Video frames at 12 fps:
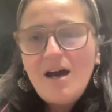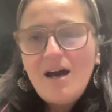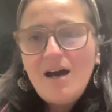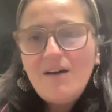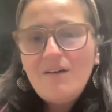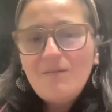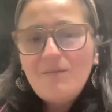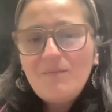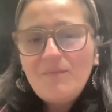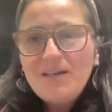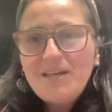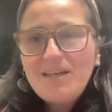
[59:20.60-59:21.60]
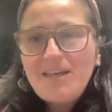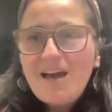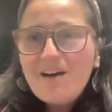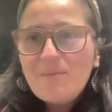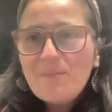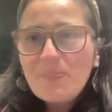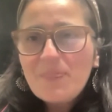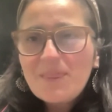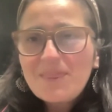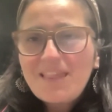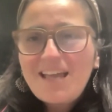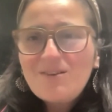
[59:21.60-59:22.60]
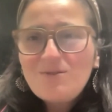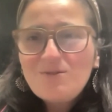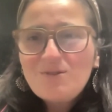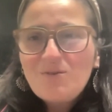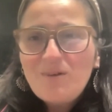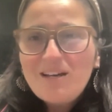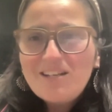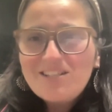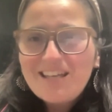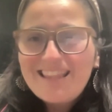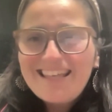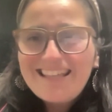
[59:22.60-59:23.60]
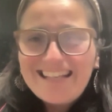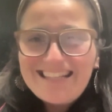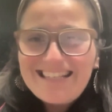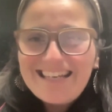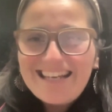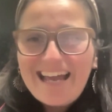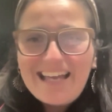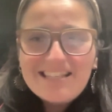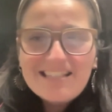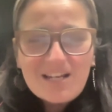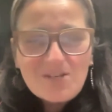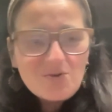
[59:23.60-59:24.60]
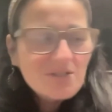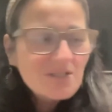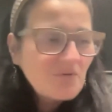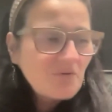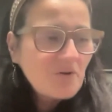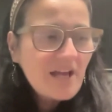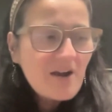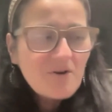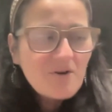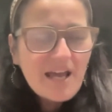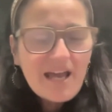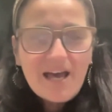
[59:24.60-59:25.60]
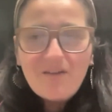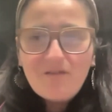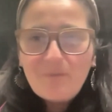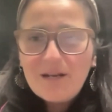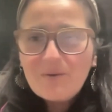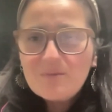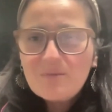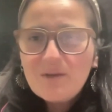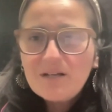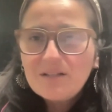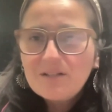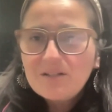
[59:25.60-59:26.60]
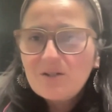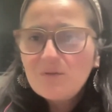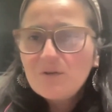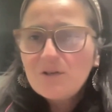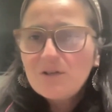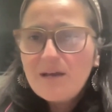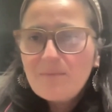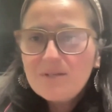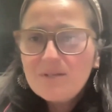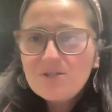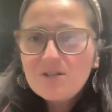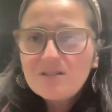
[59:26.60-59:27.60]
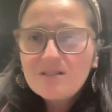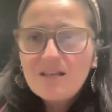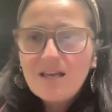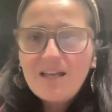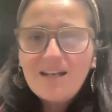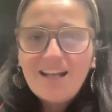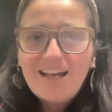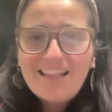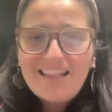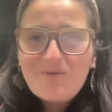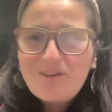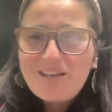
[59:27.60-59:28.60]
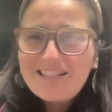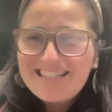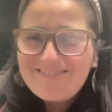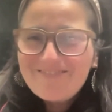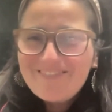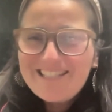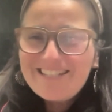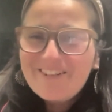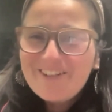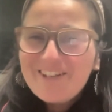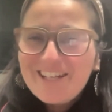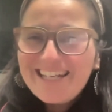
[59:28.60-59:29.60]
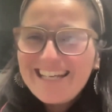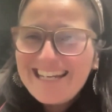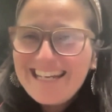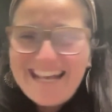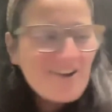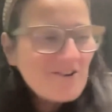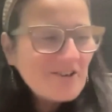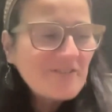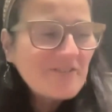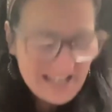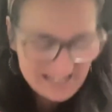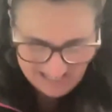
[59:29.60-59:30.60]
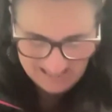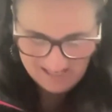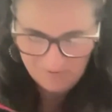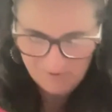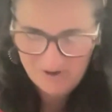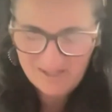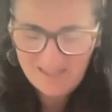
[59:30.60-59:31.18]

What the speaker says: But yeah, thank you so much. I think that's it. I had scheduled it for an hour and a half, but I was being a little over ambitious, and I think we did good in an hour, right? I think we're at